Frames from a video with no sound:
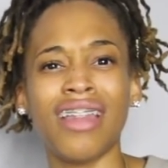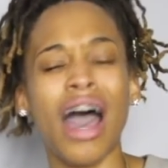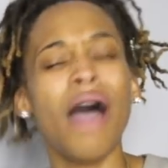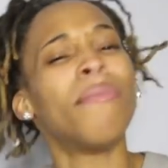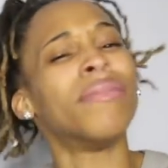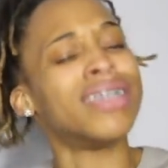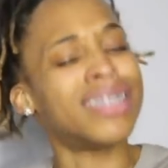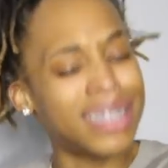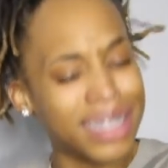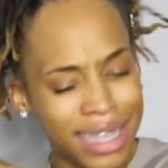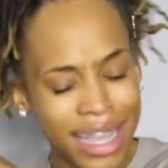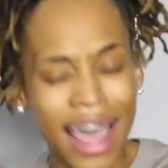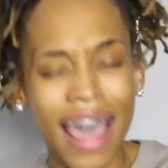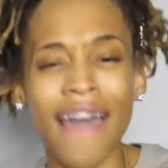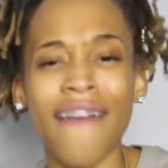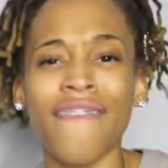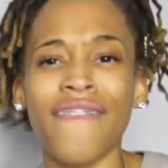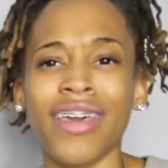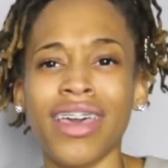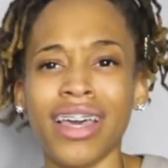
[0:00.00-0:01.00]
I'm a
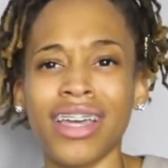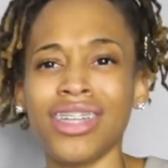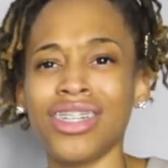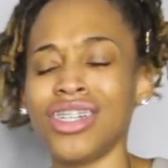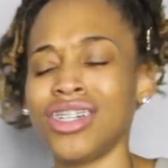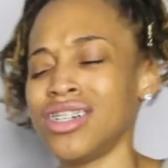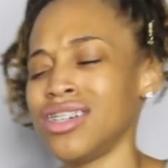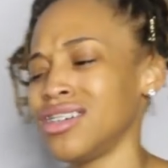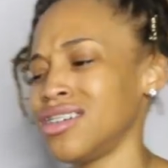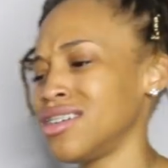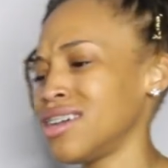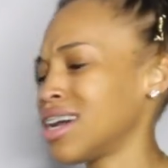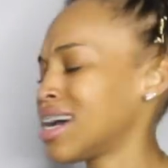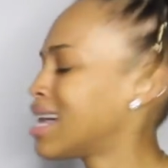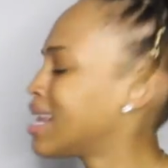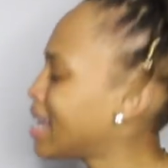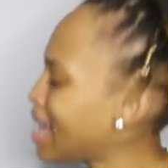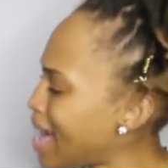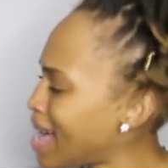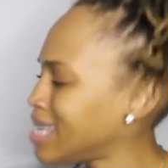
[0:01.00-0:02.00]
savage.
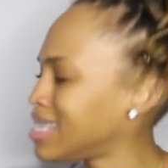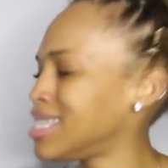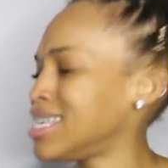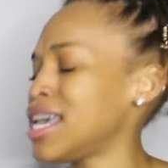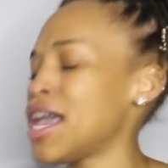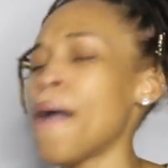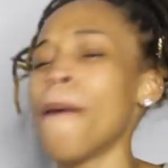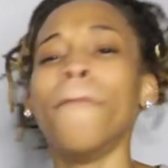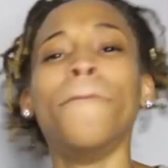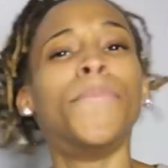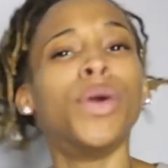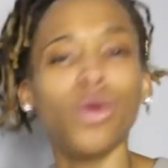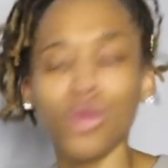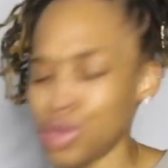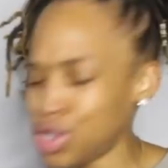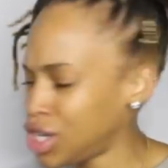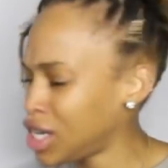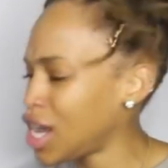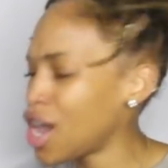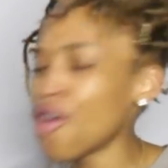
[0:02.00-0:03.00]
Classy,
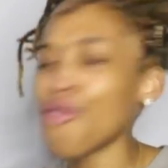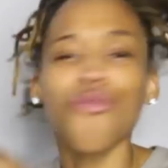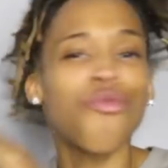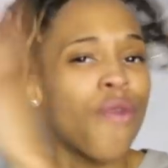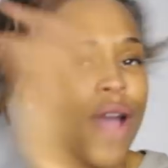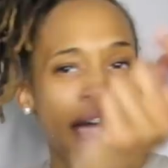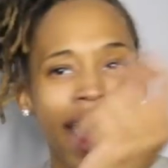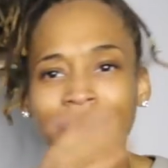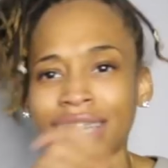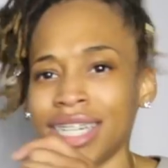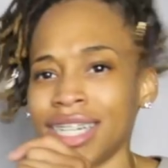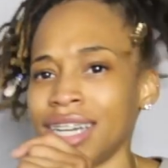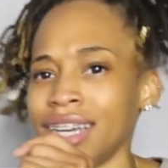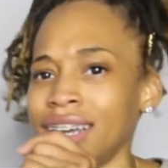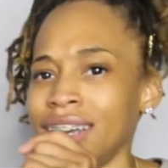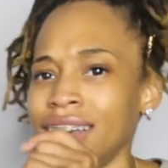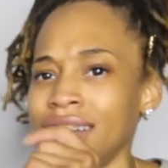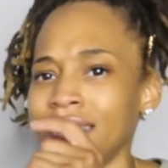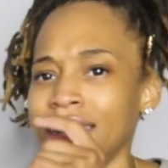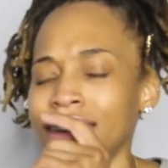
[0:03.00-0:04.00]
bougie,
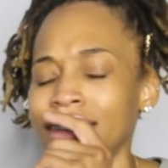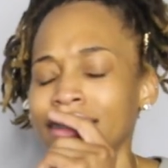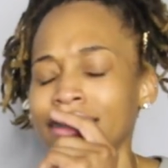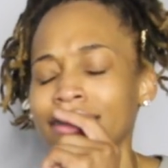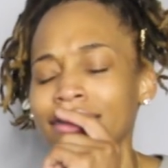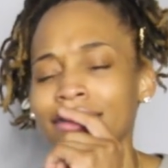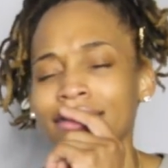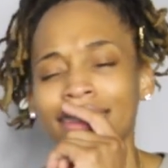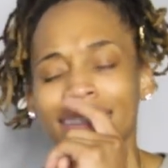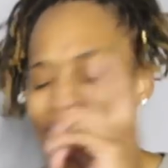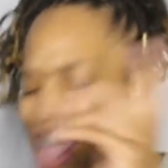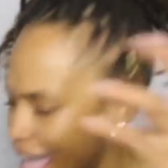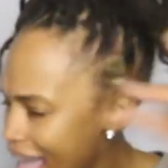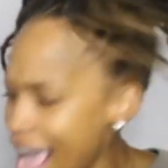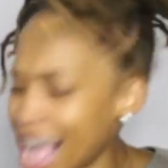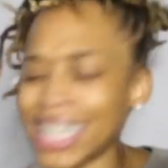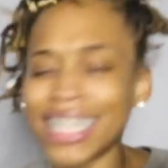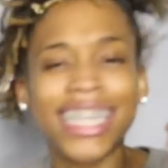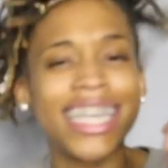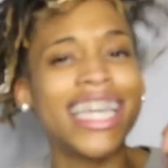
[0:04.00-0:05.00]
ratchet.
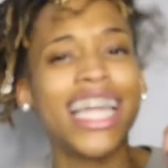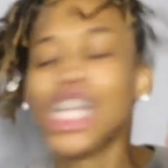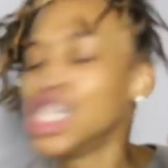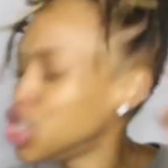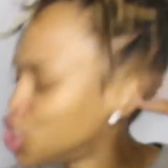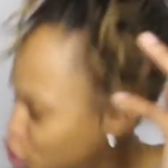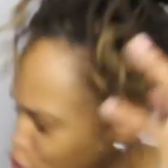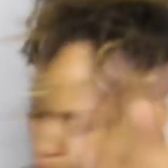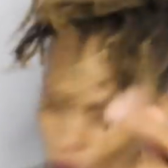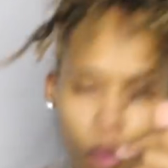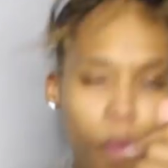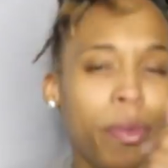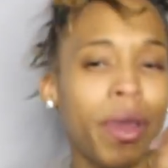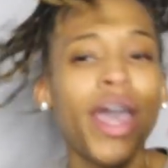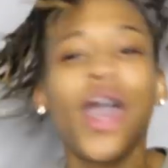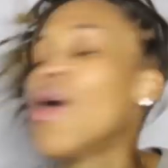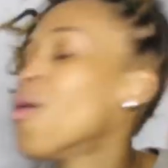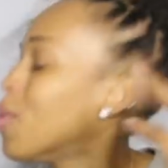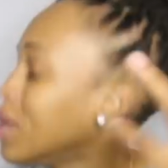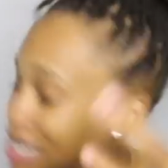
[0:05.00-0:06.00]
Acting,
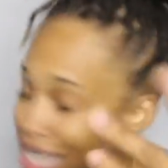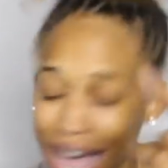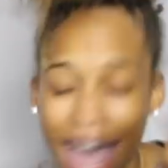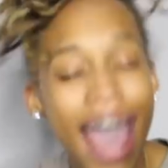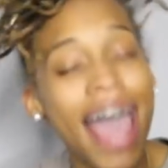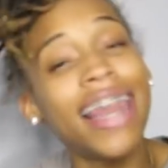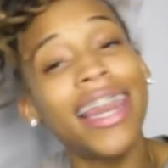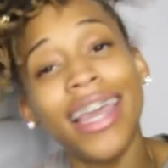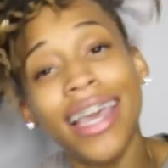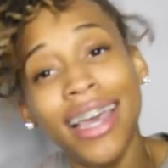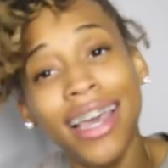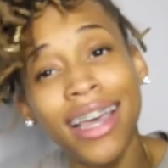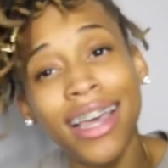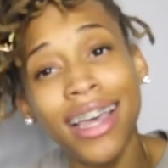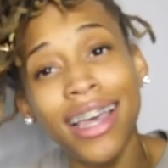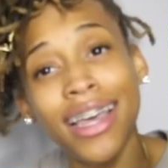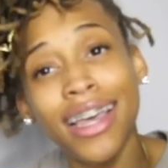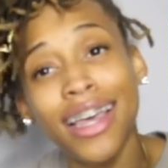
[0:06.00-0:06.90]
stupid, what's happening?